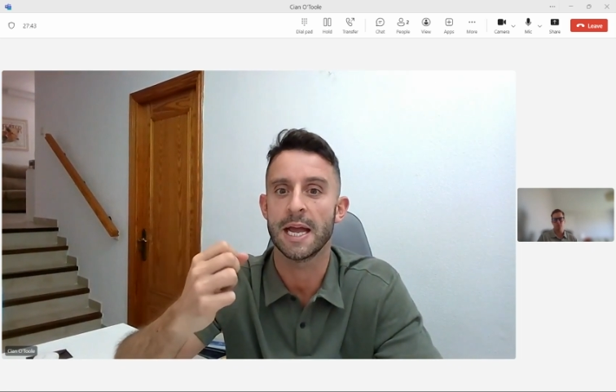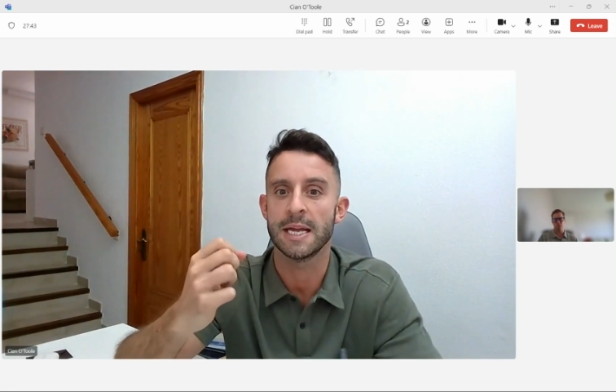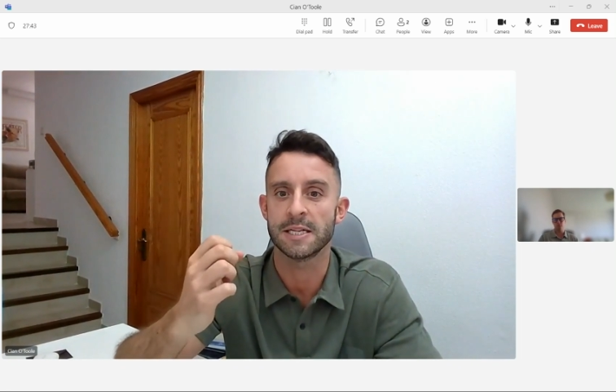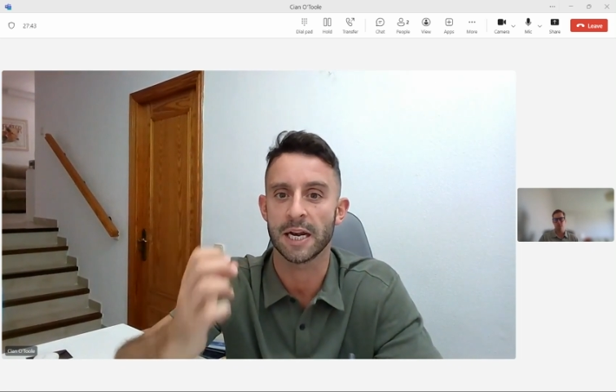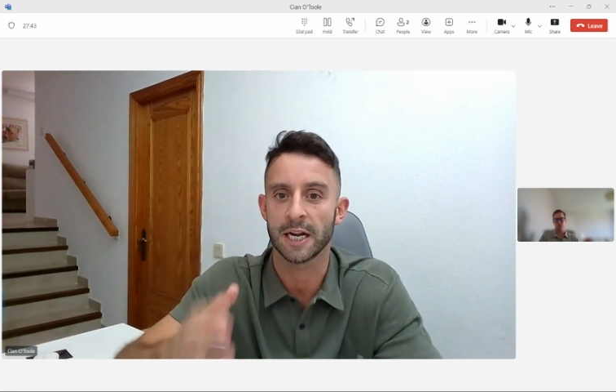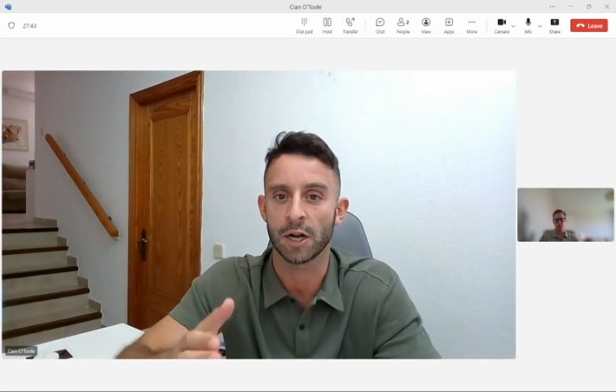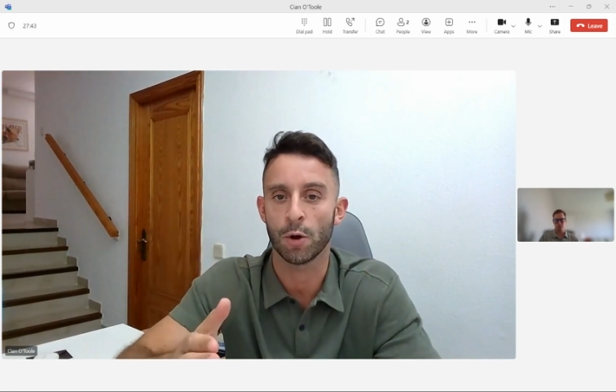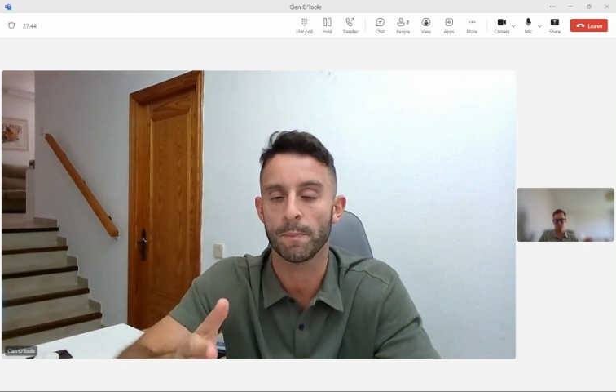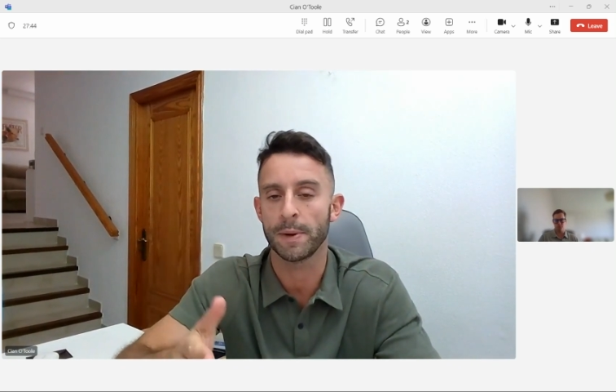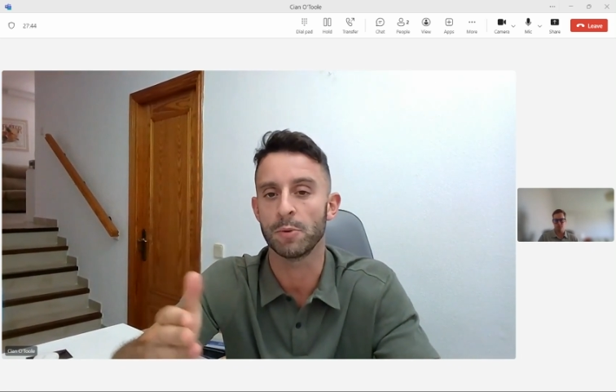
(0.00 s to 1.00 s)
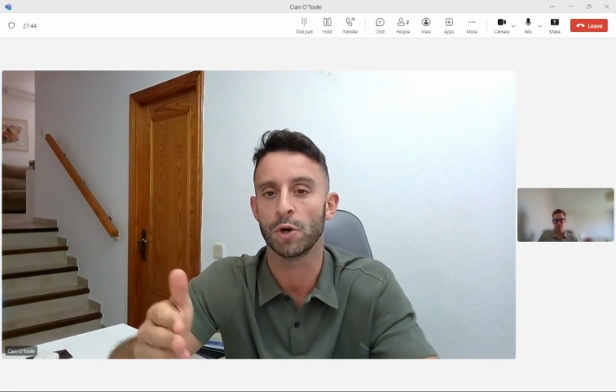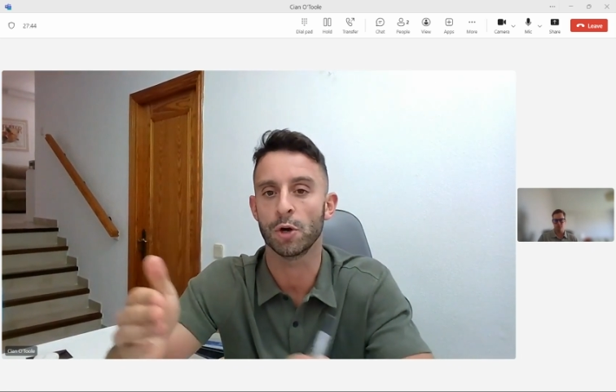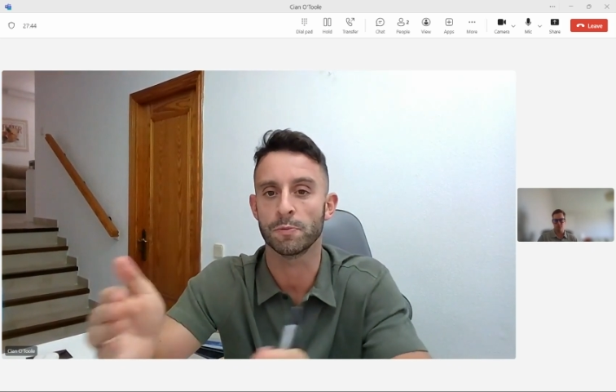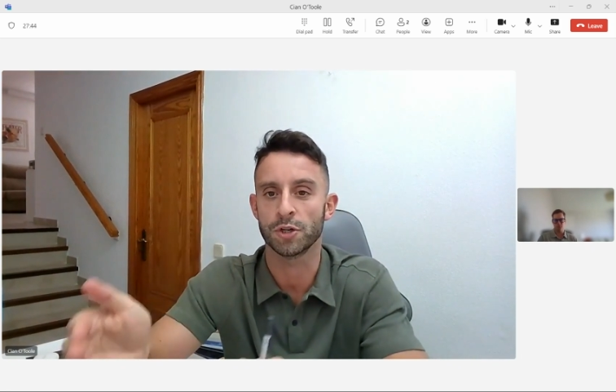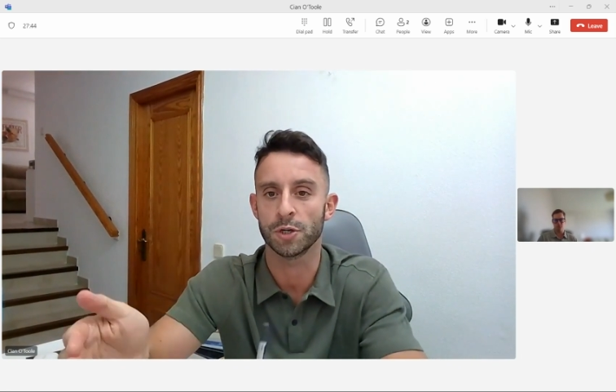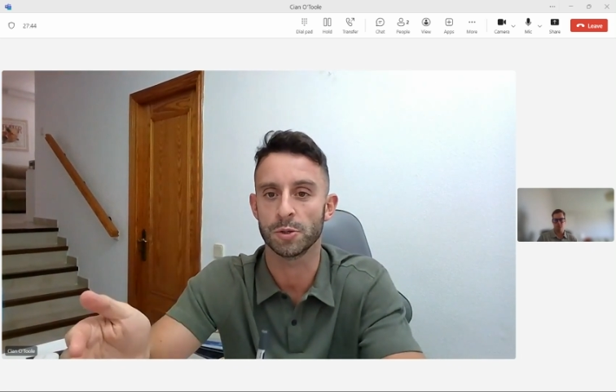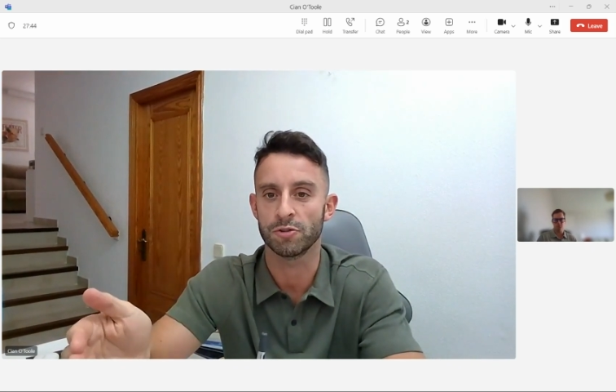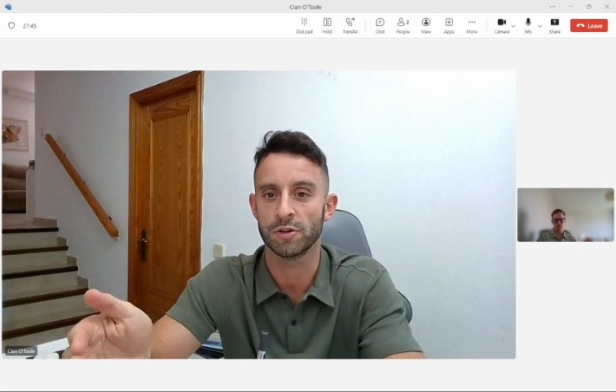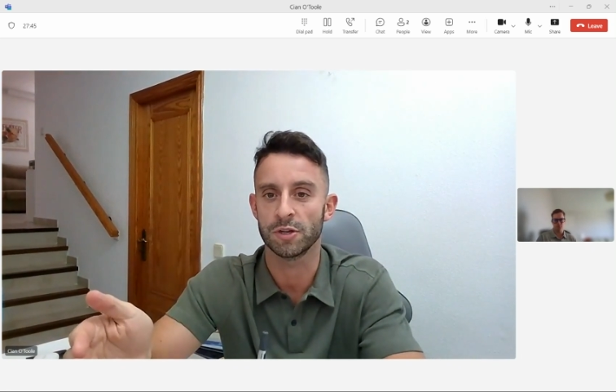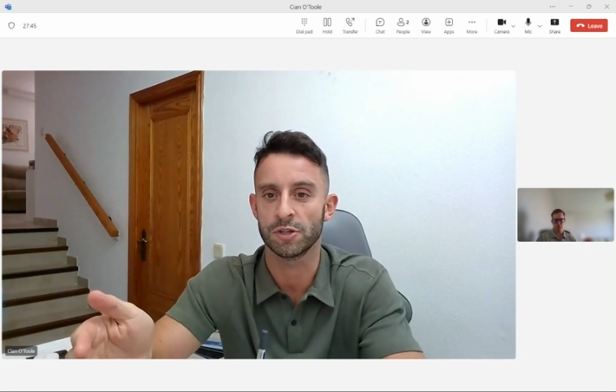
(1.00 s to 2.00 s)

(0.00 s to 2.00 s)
is that the company will come through